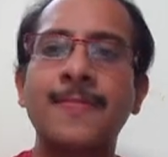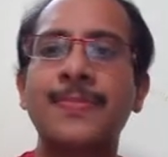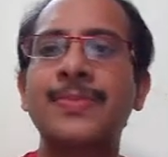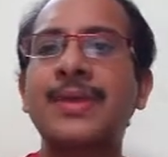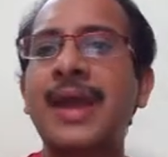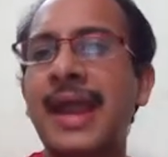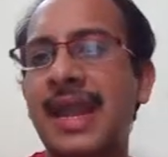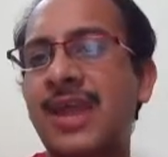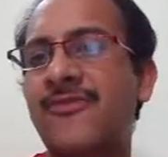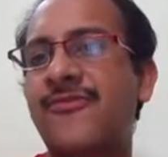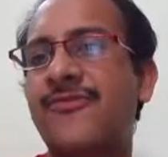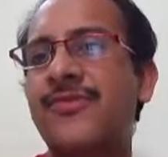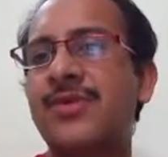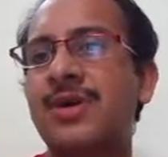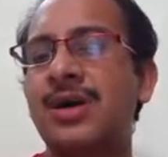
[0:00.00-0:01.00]
kind of
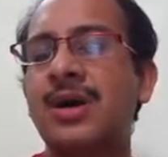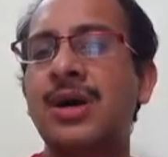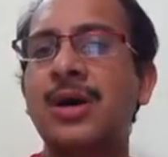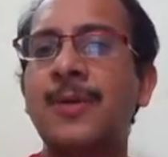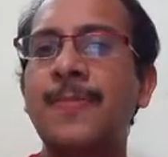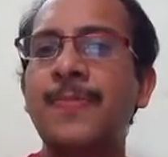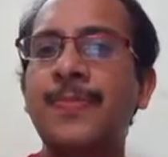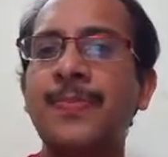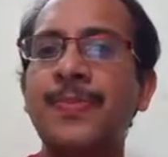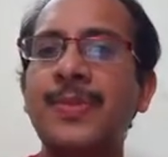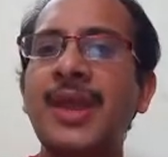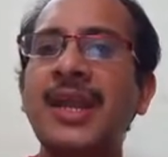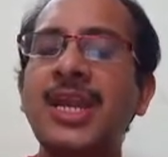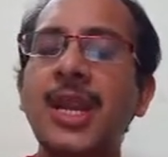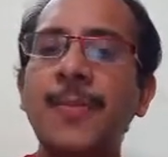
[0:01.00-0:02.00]

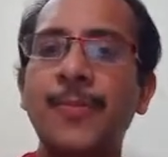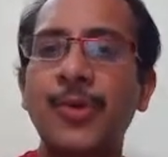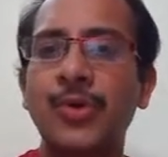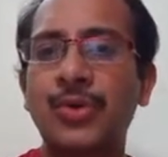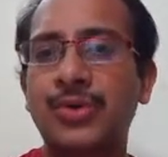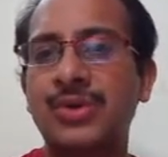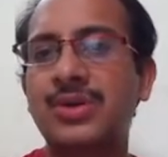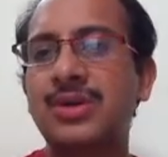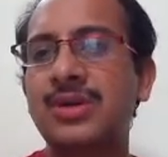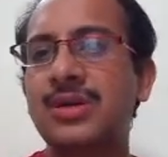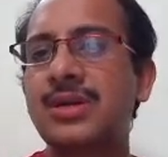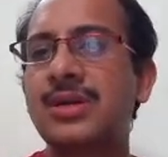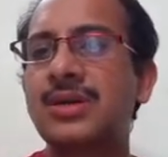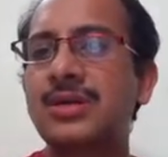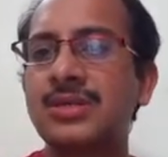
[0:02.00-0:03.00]
attribute
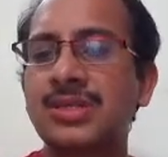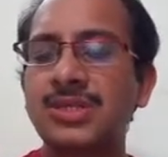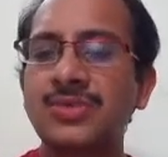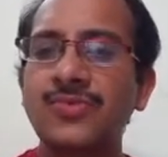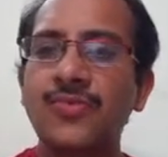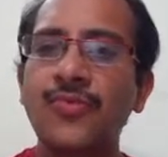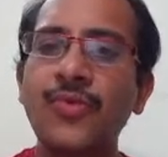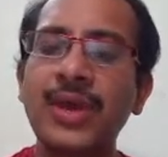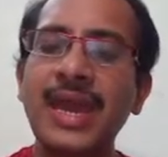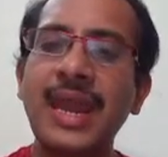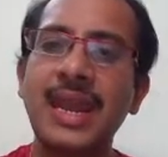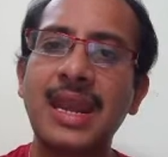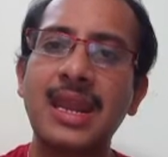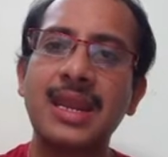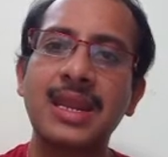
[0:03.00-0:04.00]
we
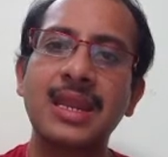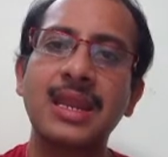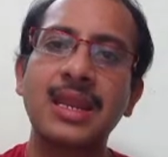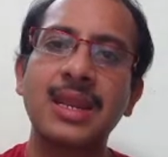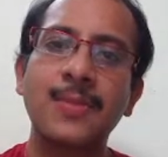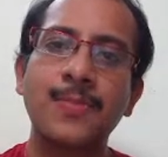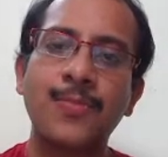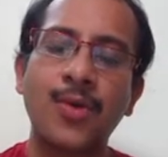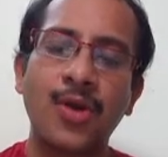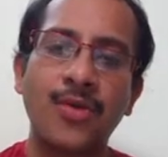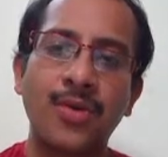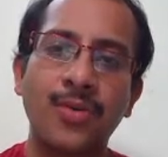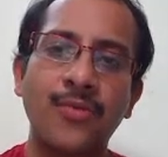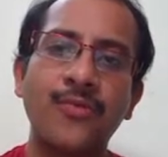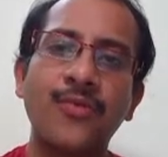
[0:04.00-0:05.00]

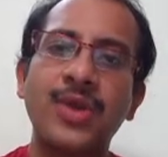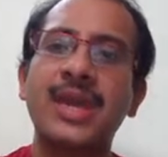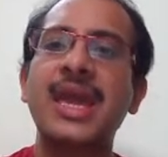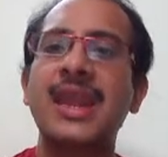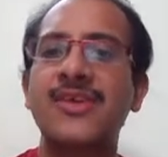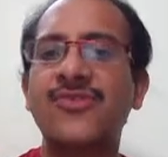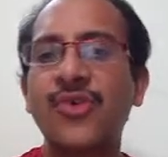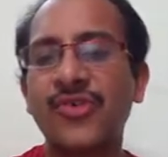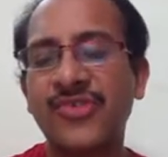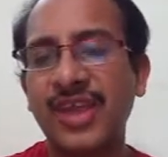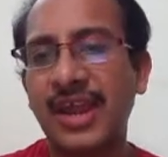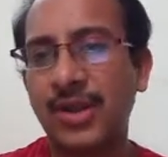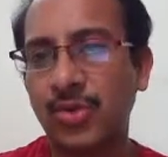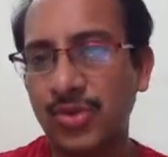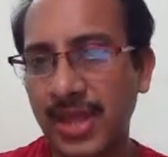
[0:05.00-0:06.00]
can
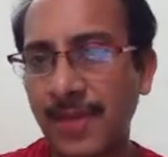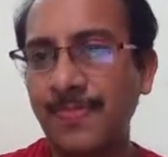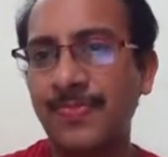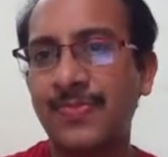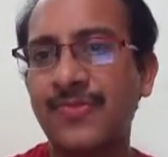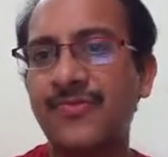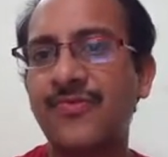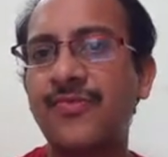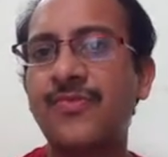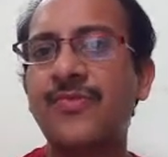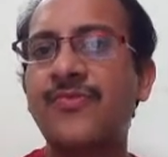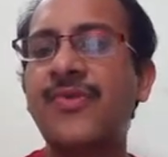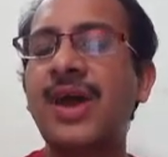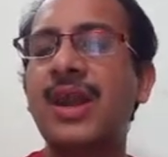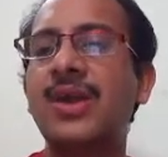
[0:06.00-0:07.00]
associate to them
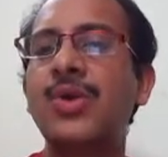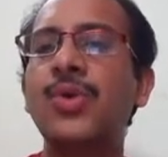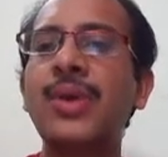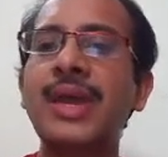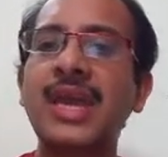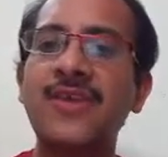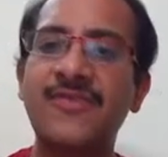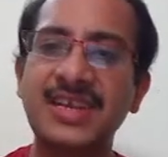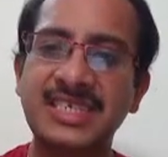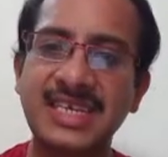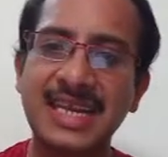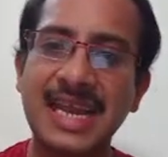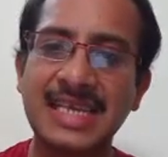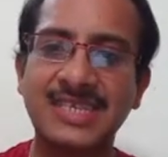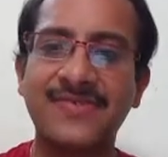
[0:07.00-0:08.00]
for doing
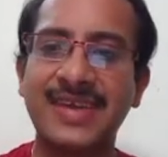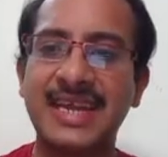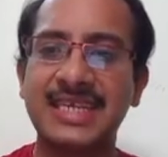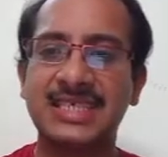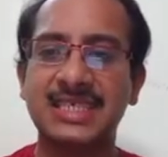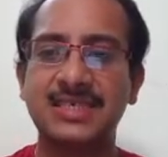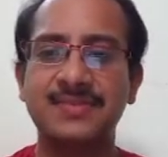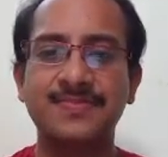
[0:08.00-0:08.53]
efficient classification.